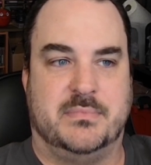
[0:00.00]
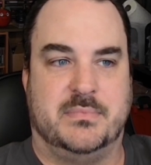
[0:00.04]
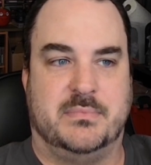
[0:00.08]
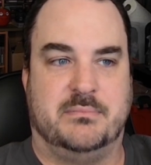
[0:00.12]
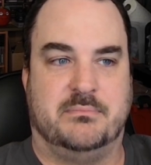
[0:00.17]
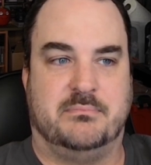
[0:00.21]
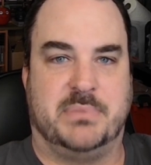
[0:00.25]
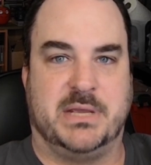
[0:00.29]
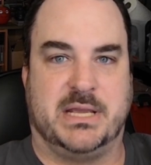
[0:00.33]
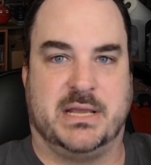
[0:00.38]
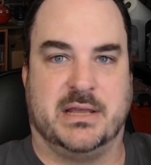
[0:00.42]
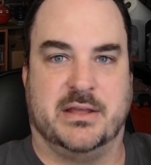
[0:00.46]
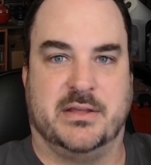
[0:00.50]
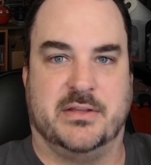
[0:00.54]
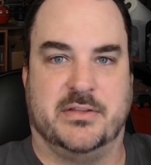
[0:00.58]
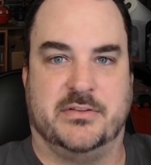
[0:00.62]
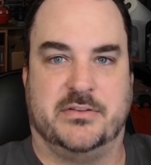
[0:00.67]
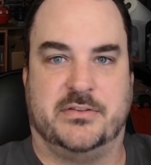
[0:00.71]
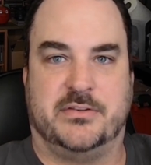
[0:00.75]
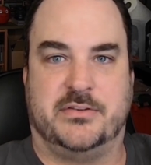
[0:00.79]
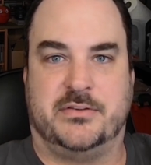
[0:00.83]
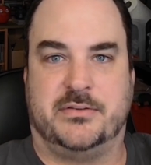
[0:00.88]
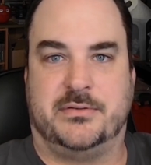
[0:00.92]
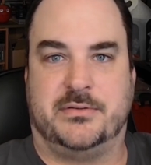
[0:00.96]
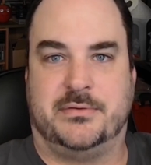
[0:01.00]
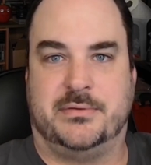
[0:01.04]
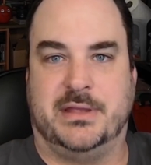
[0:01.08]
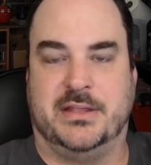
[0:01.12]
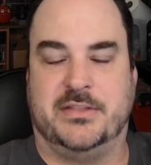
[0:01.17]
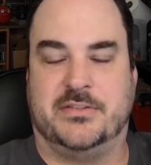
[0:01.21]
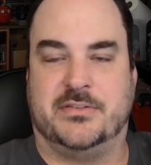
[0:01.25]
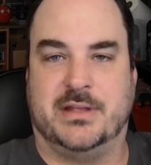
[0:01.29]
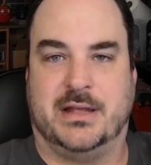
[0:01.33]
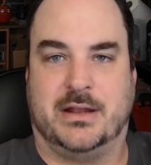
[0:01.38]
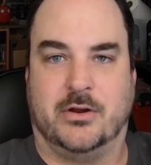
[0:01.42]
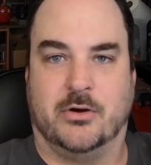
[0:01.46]
because
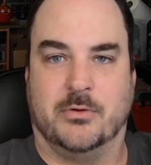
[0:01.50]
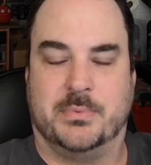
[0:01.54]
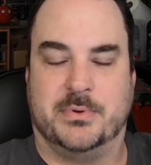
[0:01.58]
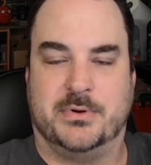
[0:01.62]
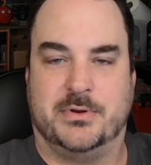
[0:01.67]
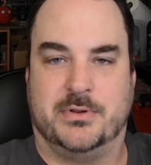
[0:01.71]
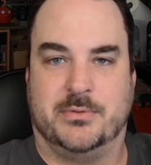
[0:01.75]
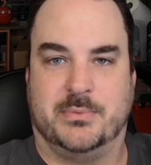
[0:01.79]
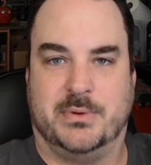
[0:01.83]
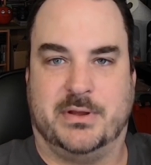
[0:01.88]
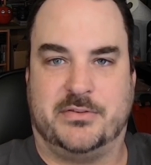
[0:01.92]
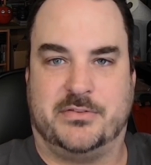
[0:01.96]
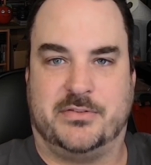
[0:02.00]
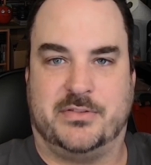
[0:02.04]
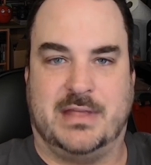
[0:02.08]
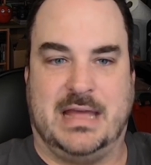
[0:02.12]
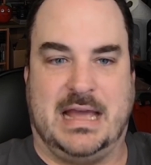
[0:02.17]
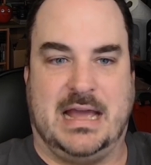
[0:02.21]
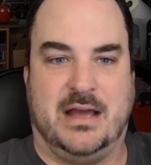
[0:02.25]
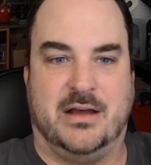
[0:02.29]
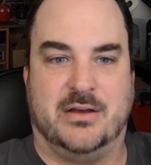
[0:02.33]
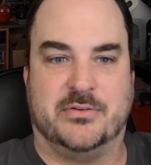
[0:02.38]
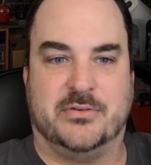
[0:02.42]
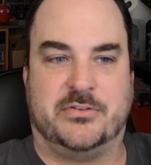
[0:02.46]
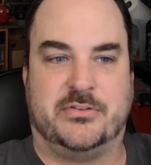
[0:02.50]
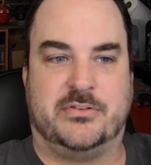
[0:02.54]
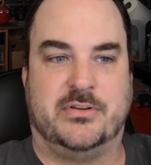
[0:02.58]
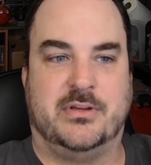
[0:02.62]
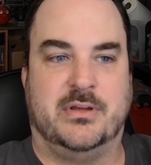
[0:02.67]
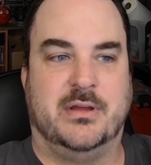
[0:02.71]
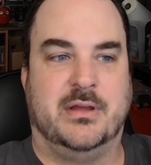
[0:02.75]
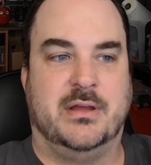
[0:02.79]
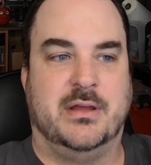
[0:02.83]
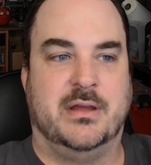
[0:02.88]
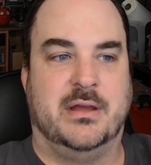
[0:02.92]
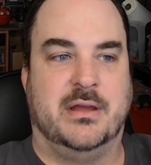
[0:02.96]
it's not open to the rest of the house.
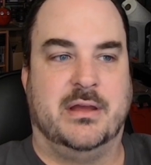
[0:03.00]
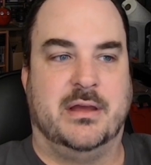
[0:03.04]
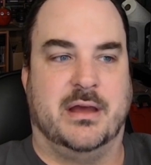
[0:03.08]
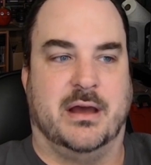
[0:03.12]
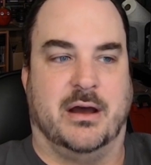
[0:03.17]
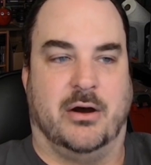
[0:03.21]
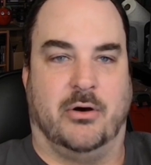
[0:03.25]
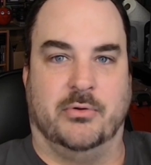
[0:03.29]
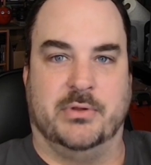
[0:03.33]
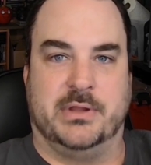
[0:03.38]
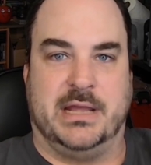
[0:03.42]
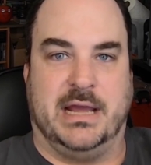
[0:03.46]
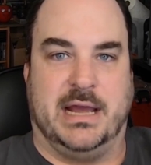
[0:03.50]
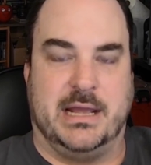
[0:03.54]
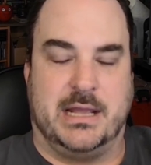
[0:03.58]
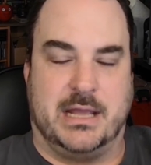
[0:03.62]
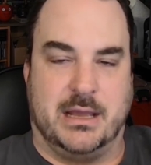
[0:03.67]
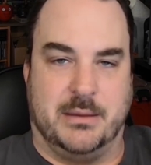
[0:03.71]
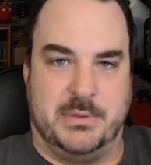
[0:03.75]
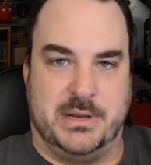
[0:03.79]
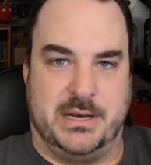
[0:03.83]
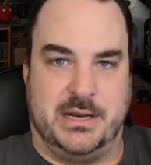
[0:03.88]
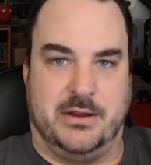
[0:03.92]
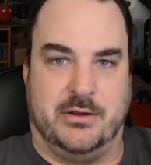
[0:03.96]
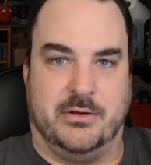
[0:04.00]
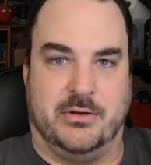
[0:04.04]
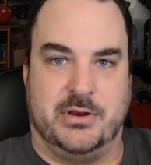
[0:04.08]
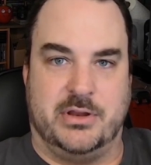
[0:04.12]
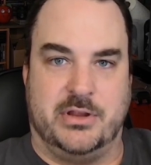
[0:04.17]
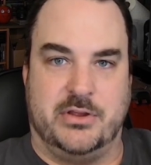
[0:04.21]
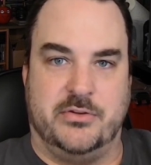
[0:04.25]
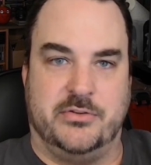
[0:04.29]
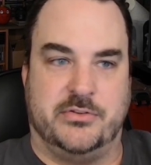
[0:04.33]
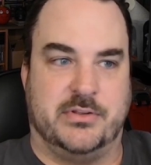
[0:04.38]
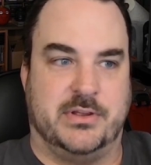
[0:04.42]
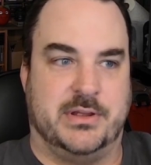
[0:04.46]
Only I come in here and
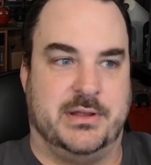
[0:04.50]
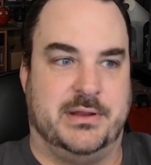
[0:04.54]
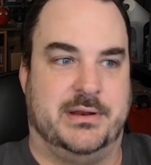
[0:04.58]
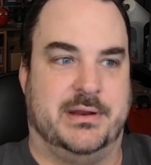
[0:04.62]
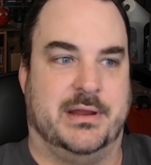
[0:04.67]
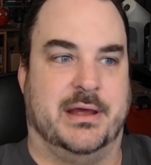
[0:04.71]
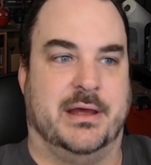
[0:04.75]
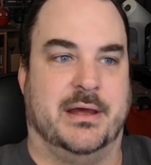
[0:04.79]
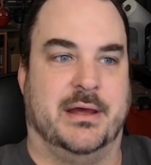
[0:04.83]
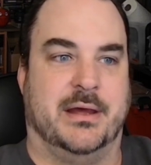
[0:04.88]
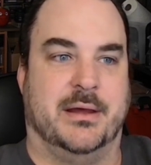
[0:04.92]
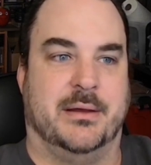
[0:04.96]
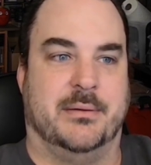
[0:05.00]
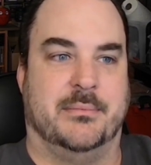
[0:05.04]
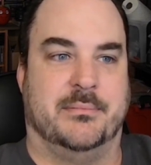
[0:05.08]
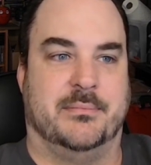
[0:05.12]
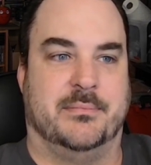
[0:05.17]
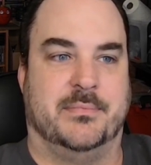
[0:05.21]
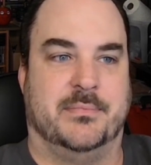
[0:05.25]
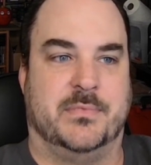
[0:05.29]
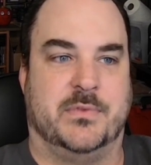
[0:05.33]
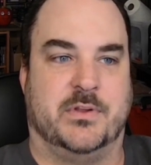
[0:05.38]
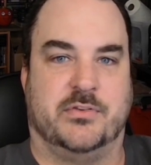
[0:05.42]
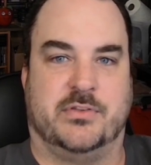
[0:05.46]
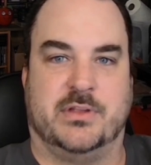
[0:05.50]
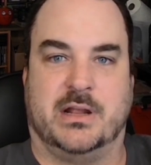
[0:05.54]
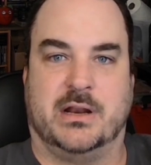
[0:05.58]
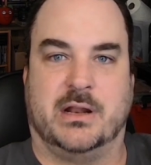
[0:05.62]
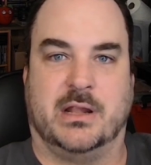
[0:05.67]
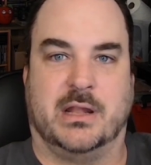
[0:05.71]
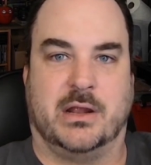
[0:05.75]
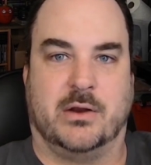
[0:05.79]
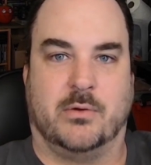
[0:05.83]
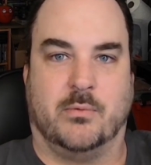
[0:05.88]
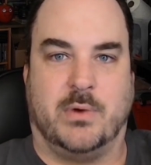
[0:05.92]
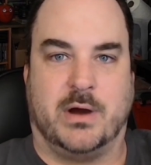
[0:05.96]
use it. There's not a
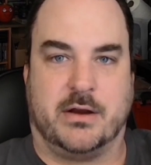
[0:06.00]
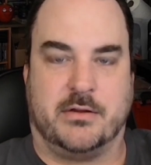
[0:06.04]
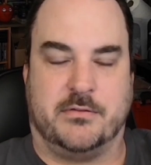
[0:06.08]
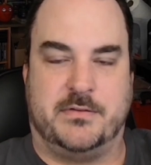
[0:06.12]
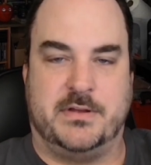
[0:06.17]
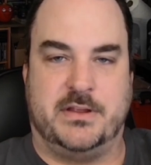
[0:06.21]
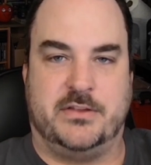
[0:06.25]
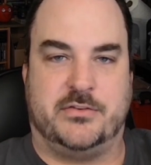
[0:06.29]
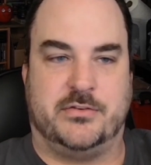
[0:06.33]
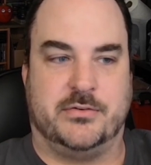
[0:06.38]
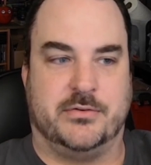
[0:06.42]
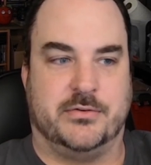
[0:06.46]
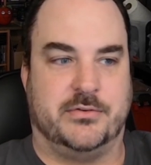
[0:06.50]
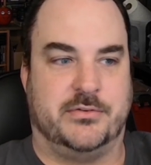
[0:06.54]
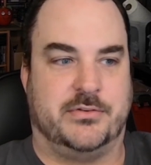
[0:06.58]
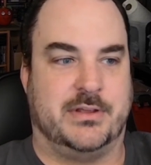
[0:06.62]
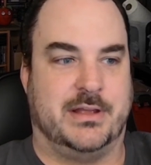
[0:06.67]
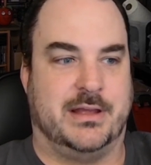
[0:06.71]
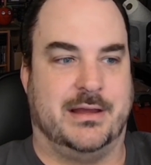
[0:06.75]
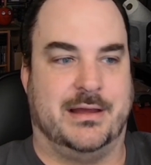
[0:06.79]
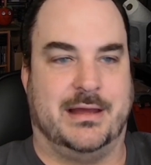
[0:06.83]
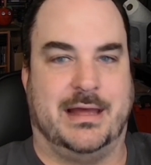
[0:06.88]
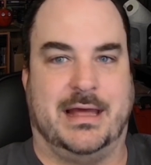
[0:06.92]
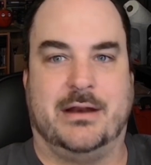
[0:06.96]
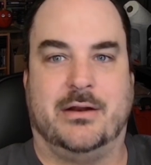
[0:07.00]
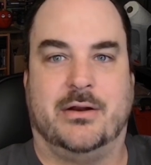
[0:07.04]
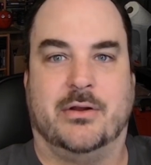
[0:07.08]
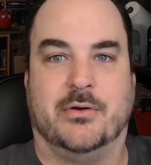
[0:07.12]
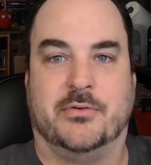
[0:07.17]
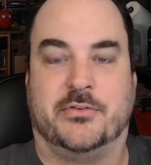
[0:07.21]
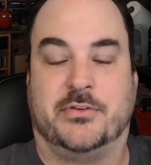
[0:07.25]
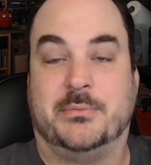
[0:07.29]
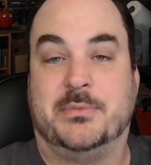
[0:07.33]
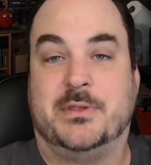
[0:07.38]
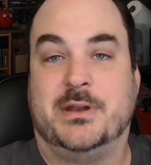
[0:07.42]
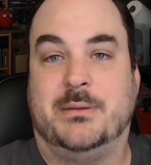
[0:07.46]
lot of water features. I don't know,
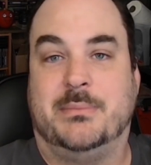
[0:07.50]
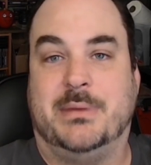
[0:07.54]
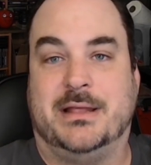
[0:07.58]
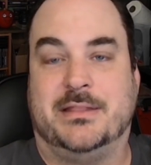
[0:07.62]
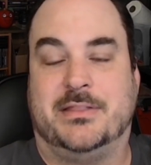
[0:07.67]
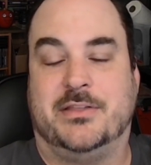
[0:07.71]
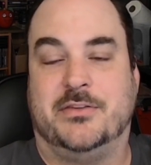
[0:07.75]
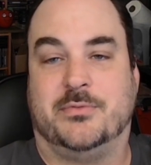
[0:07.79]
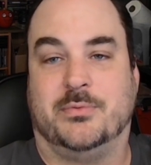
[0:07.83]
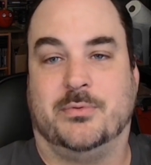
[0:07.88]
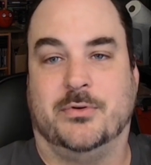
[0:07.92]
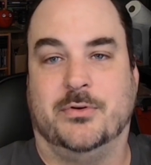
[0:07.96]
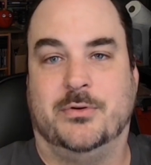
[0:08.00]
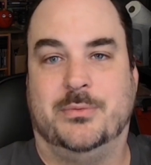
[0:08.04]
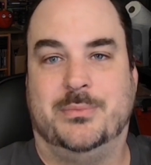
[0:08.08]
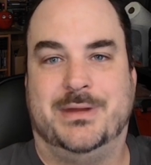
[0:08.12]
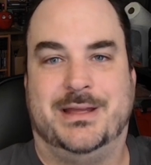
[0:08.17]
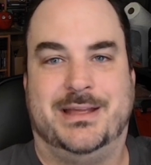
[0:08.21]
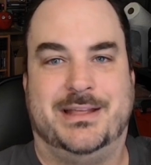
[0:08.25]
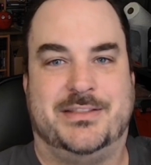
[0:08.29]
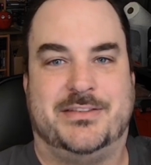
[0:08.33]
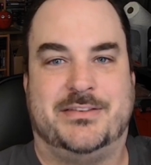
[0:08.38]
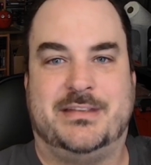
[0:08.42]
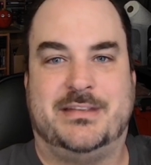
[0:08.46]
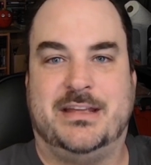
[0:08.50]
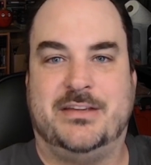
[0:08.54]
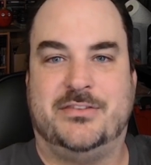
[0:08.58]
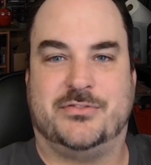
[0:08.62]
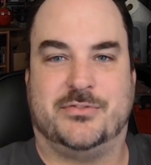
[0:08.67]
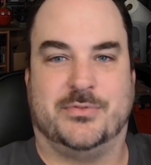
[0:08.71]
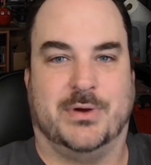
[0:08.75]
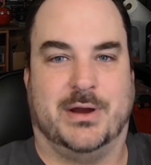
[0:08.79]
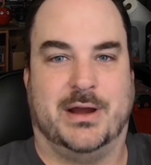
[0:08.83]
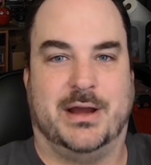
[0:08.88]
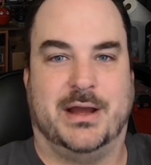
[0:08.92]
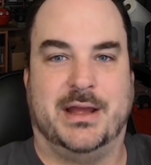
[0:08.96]
something about this room, it stays
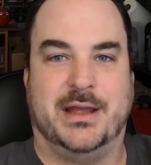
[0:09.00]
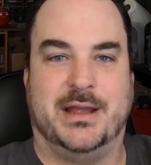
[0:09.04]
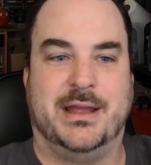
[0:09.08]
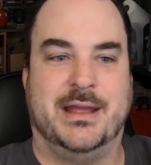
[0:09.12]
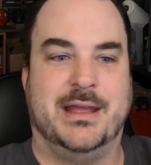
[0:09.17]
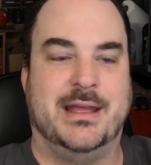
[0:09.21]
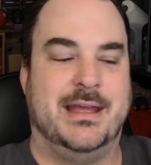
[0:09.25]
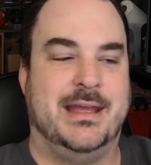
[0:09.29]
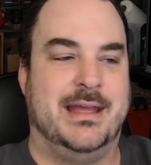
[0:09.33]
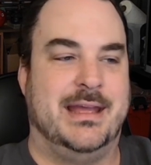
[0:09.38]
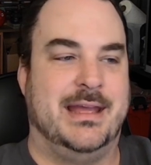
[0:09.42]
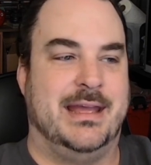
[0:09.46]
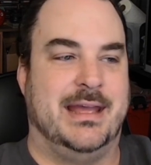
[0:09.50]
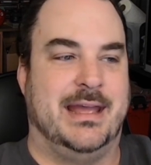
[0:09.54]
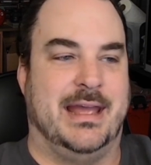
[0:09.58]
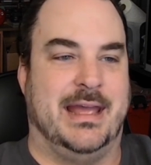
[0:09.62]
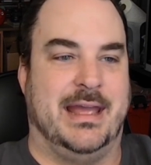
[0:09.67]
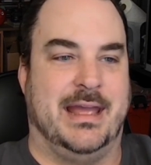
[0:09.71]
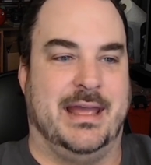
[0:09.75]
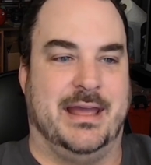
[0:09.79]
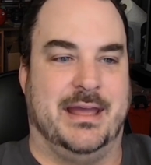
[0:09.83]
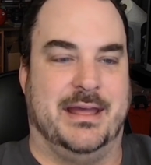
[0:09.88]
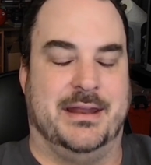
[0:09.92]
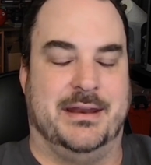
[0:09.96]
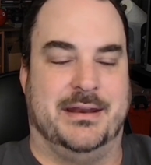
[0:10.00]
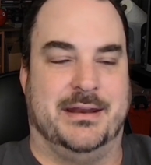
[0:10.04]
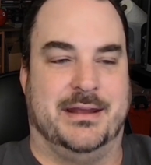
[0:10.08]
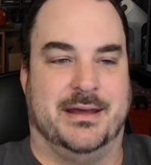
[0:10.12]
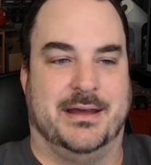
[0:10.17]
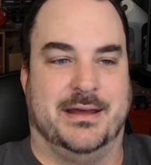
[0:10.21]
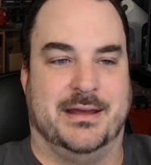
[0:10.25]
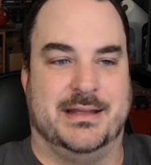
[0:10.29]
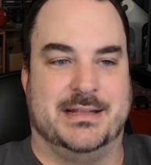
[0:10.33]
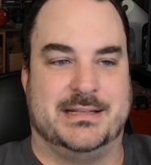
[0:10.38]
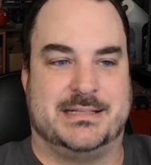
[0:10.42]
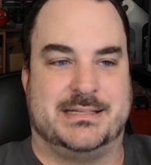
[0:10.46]
dry, and
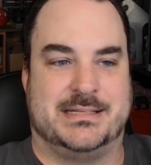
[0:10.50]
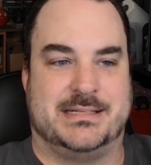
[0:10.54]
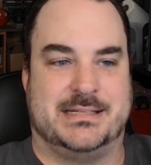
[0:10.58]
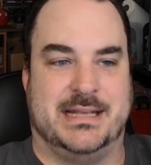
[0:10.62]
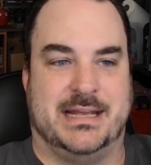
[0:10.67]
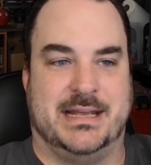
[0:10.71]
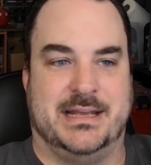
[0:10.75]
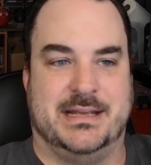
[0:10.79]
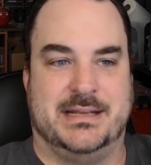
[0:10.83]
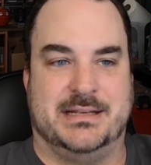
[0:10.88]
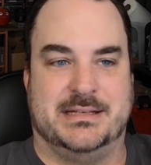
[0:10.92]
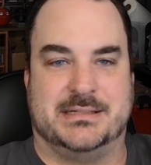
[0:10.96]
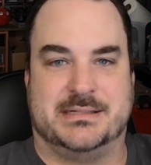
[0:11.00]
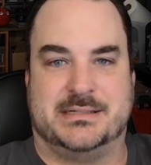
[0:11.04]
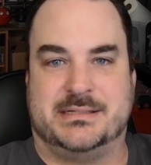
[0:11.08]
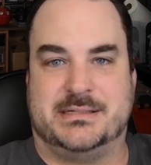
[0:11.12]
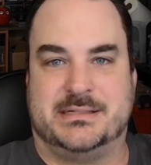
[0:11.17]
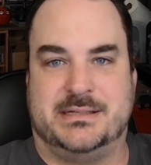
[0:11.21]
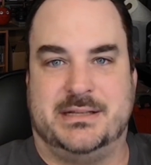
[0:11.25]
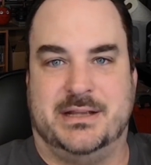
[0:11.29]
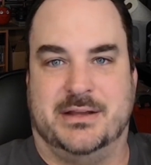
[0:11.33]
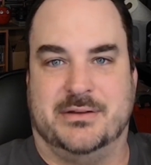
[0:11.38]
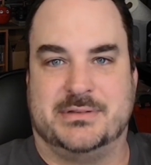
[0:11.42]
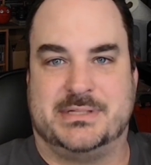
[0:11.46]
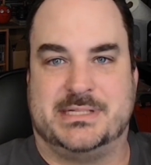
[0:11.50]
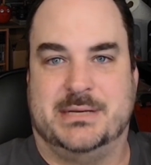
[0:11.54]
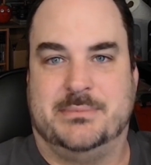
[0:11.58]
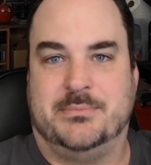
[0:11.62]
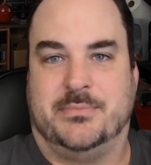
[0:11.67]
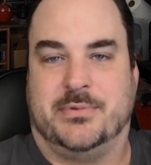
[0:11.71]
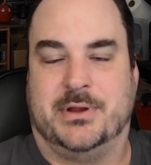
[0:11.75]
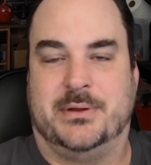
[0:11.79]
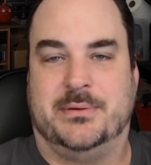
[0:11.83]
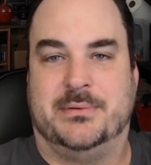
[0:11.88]
it stays, temperate.